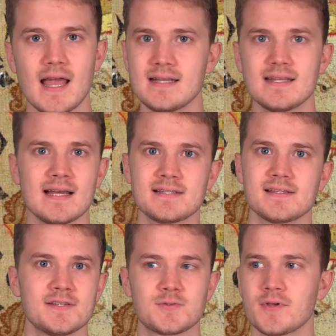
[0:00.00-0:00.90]
And as
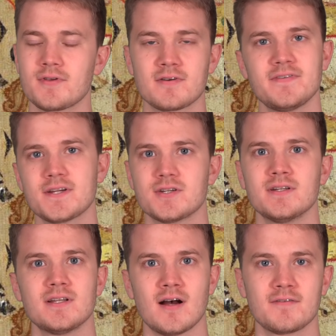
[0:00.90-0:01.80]
is with our fiction,
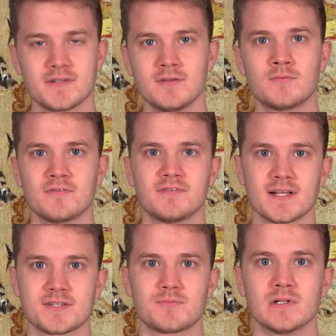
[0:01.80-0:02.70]
it often
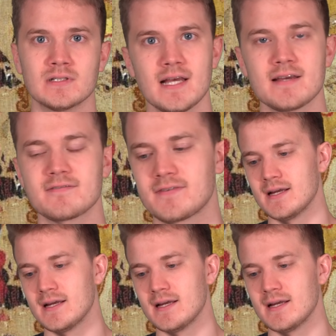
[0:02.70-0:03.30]
reflects real life.